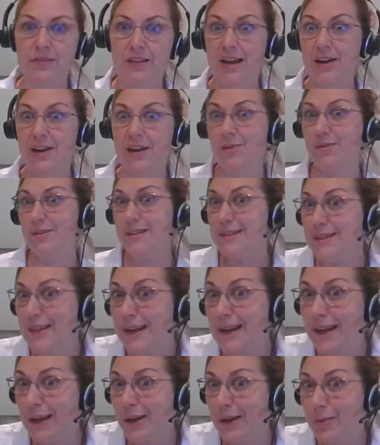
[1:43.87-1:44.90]
I don't really
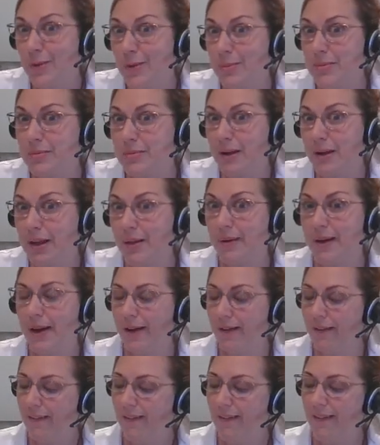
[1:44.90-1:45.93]
see any groups, by the
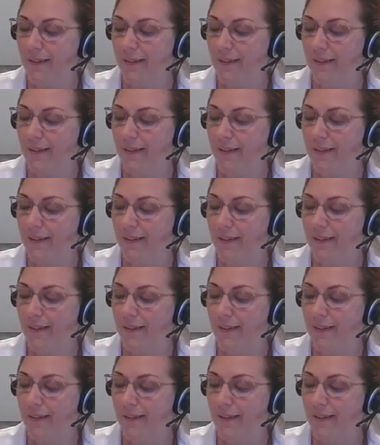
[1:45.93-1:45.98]
way.